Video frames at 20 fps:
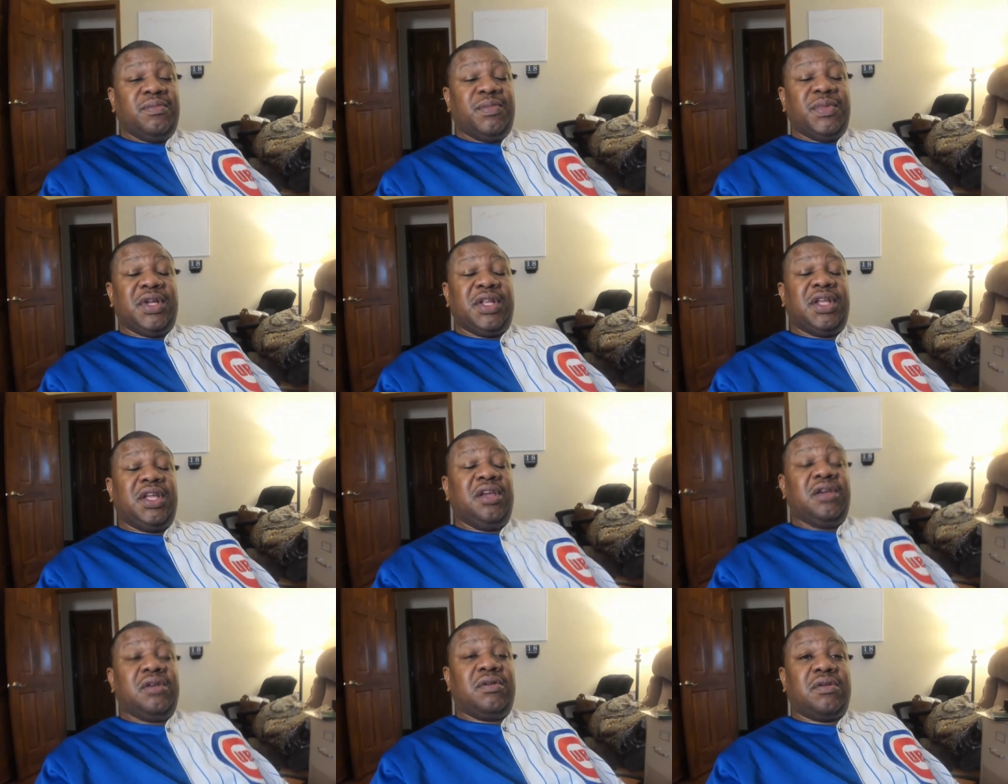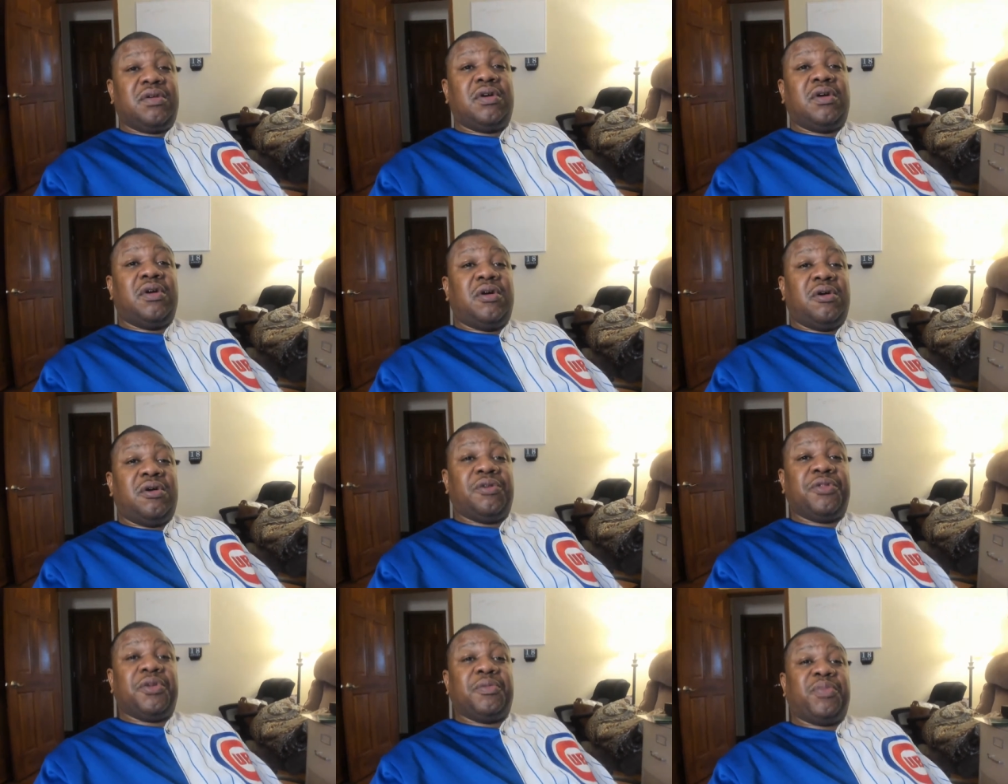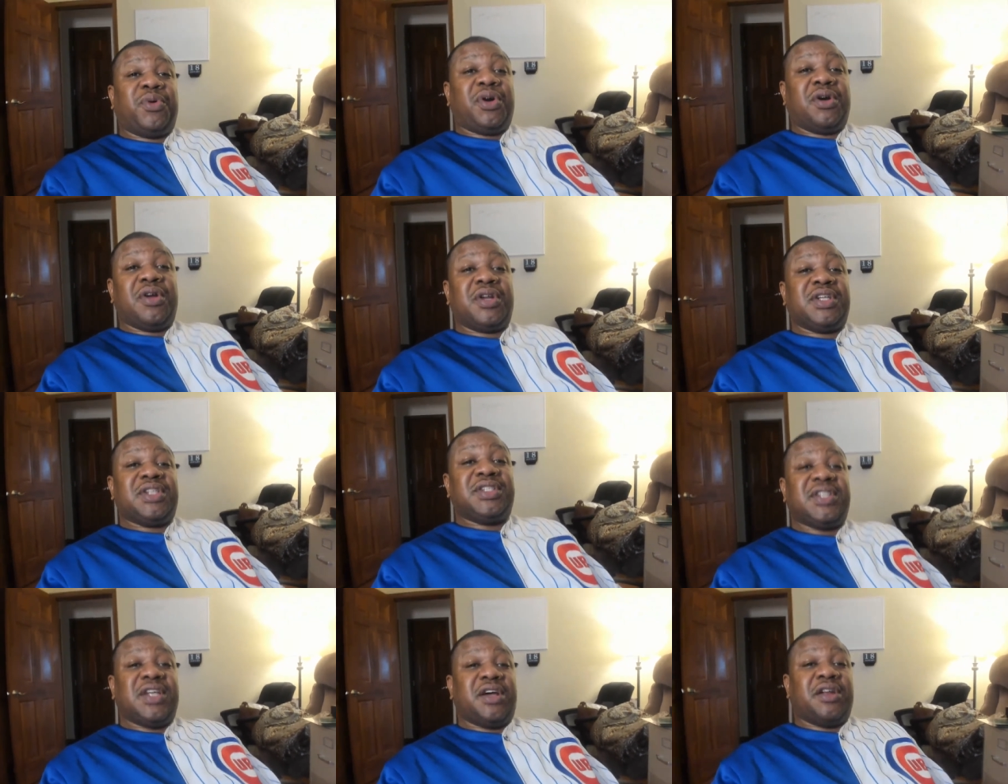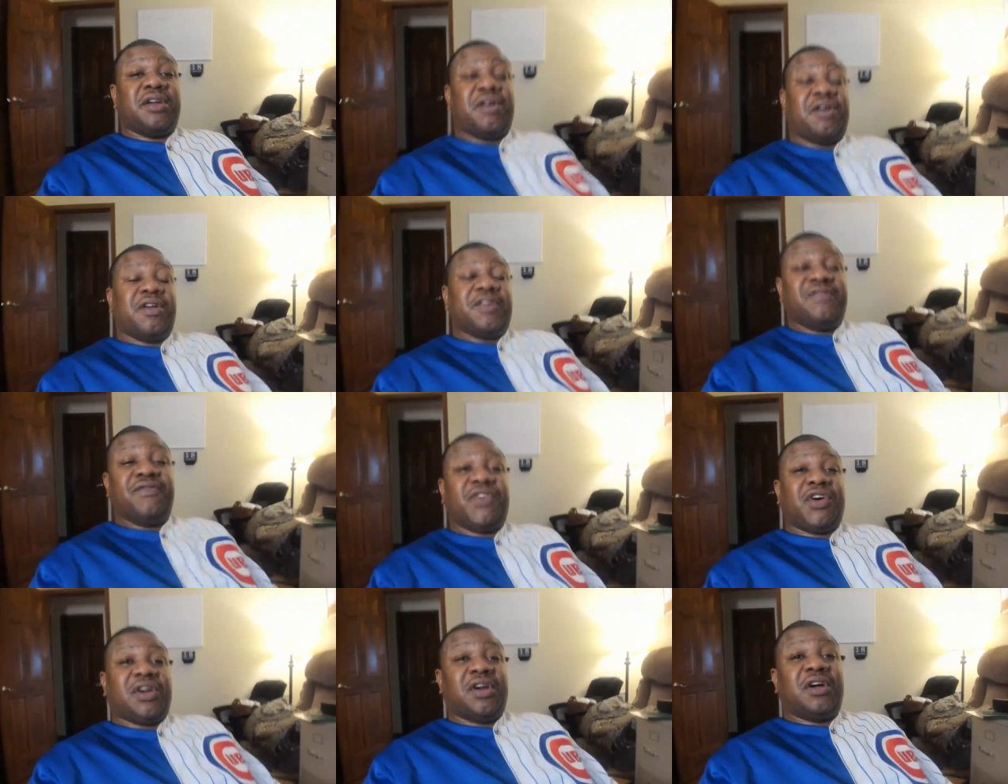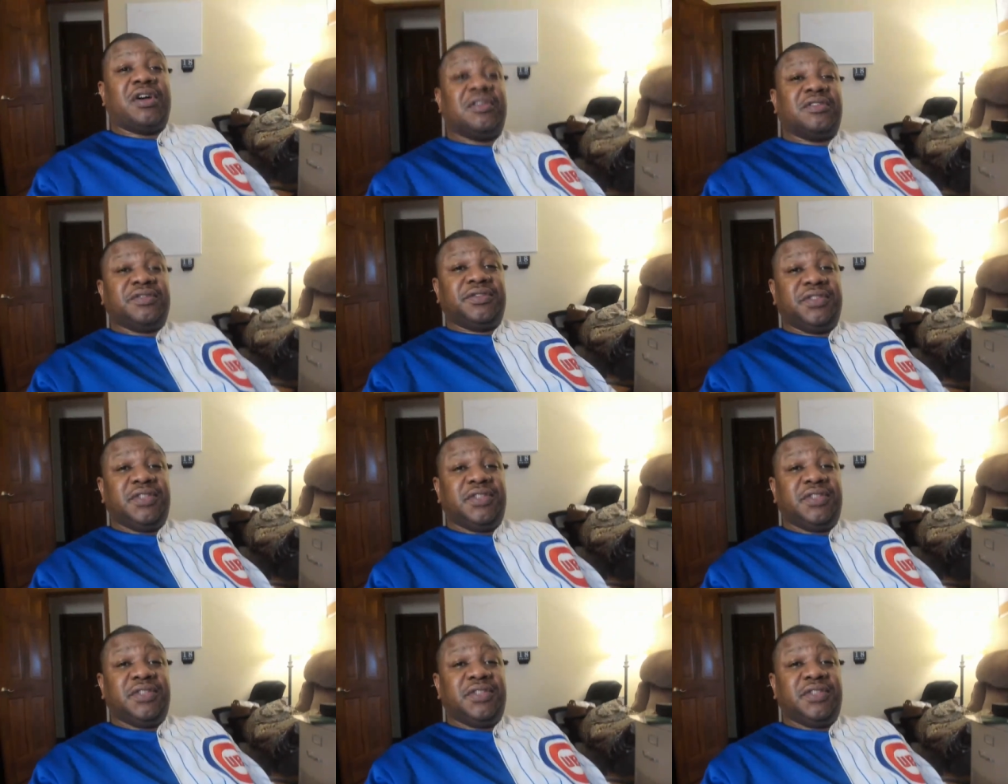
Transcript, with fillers: But here are all the parties that are involved